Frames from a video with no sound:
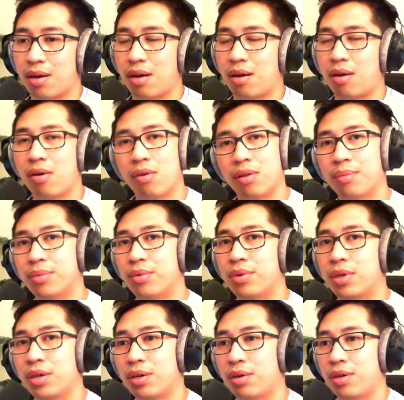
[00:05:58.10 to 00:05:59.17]
All I'm doing
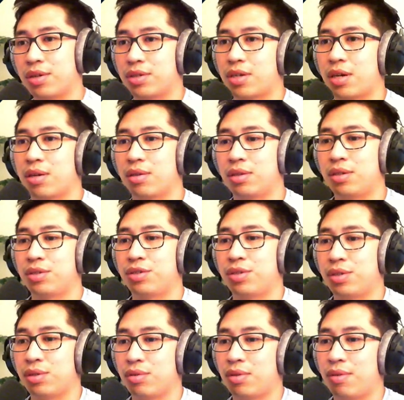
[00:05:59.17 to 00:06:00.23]
here is kind of
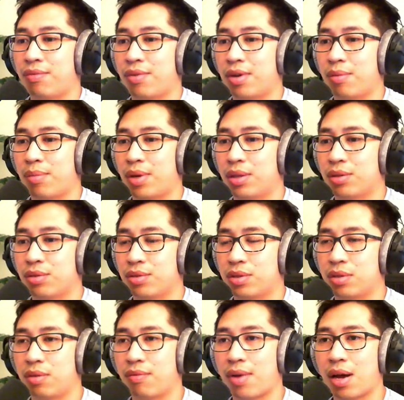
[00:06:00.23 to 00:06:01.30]
teaching you the fundamentals
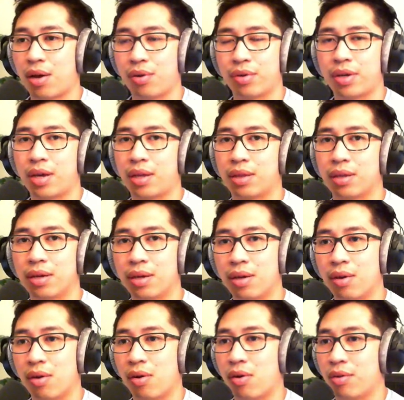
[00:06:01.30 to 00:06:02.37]
of how to get
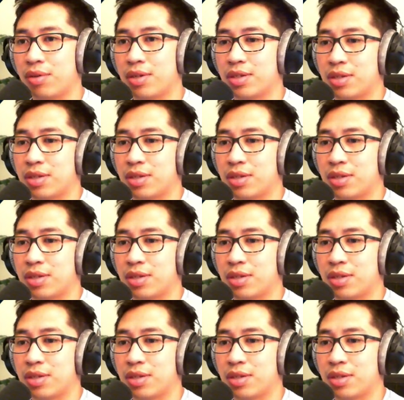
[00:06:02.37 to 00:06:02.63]
all these